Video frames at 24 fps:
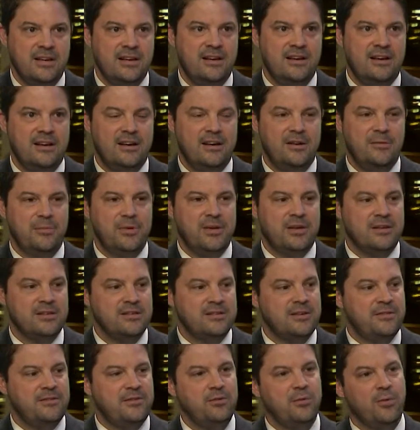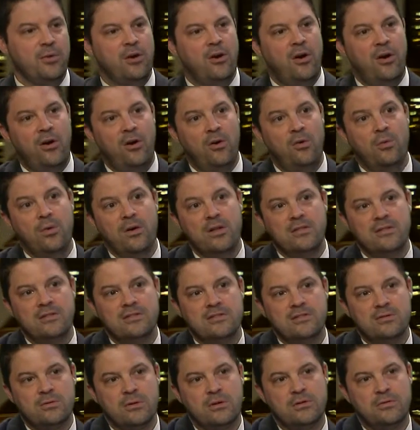Uh, because if you recall, when the
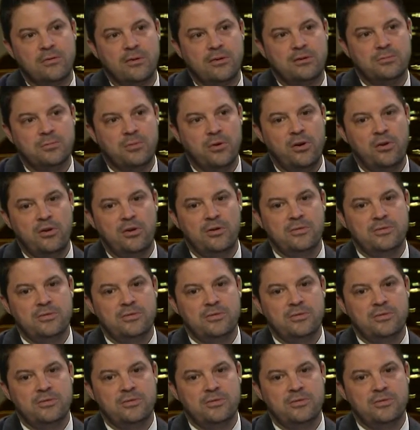story first broke,